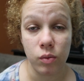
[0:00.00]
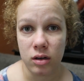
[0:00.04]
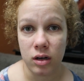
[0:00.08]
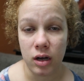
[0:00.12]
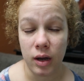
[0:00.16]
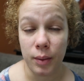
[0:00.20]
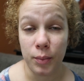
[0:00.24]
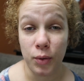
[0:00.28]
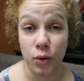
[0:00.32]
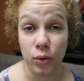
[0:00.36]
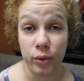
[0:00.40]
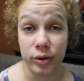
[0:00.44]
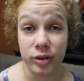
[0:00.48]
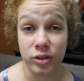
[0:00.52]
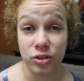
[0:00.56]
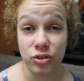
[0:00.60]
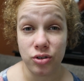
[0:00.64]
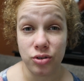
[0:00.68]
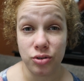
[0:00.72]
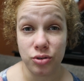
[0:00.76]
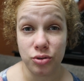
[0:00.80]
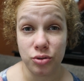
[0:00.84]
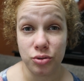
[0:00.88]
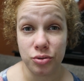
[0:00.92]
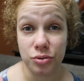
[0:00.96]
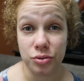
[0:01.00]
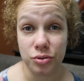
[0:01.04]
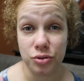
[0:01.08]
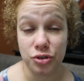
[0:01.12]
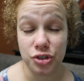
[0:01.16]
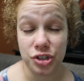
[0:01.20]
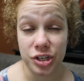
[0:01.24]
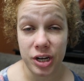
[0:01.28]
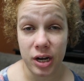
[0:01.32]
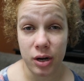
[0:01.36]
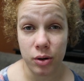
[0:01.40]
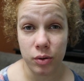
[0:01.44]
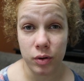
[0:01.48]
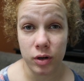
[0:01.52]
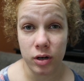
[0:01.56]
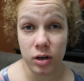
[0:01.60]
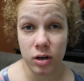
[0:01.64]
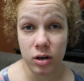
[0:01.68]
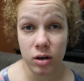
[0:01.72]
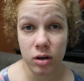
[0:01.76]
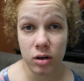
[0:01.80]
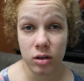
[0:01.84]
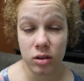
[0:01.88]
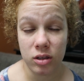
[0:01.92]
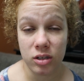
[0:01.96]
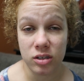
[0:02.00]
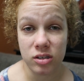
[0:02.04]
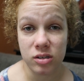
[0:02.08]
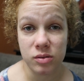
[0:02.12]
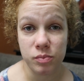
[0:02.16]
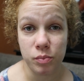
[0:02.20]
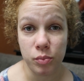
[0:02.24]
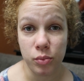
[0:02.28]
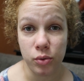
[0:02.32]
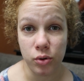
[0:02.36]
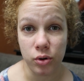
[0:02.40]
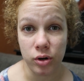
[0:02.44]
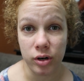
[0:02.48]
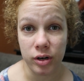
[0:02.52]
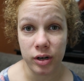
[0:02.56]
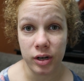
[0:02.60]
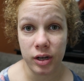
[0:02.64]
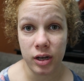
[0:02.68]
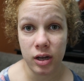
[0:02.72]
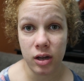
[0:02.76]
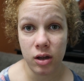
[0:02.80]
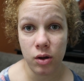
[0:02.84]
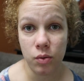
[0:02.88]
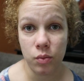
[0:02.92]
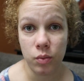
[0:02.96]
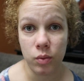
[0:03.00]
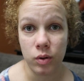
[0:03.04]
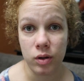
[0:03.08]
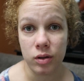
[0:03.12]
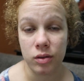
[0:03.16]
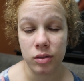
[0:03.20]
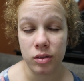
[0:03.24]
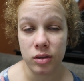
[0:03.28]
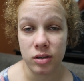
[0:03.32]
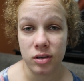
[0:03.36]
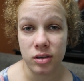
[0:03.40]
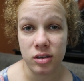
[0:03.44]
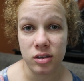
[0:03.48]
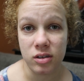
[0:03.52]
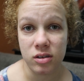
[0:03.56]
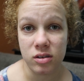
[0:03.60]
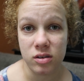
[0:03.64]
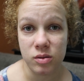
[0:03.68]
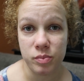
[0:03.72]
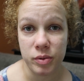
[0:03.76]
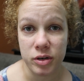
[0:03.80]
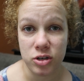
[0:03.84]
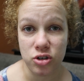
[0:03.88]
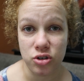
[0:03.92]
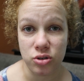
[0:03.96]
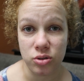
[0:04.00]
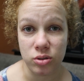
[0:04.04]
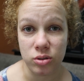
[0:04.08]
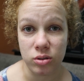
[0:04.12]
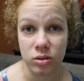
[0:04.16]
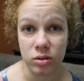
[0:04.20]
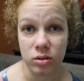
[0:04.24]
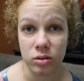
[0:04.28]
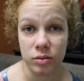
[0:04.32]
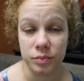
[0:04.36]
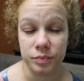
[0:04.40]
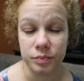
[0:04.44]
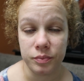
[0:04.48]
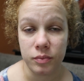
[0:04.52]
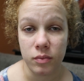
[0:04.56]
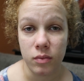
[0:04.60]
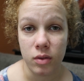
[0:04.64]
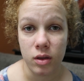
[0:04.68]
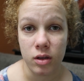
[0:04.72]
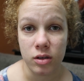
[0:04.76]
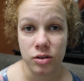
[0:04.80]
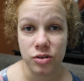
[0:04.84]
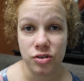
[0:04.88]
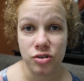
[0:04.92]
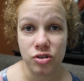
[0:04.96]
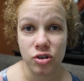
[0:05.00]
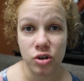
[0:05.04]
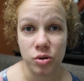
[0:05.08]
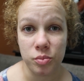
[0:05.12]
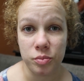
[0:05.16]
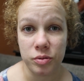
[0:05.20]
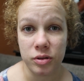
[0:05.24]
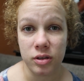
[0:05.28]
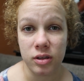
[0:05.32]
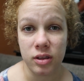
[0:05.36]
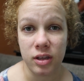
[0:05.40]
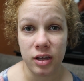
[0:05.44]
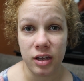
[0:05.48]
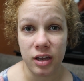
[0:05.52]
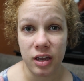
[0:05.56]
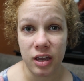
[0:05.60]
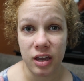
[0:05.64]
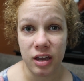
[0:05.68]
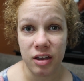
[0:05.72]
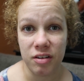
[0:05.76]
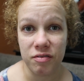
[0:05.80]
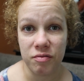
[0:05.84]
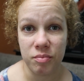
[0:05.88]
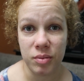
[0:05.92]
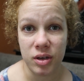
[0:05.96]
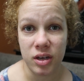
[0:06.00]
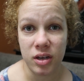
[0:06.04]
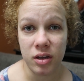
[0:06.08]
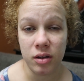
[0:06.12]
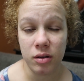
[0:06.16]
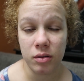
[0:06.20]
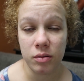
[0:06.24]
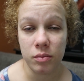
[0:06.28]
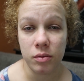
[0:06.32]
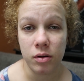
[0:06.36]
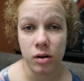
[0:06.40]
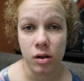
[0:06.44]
I'm going to shower this morning with the special soap that they gave me,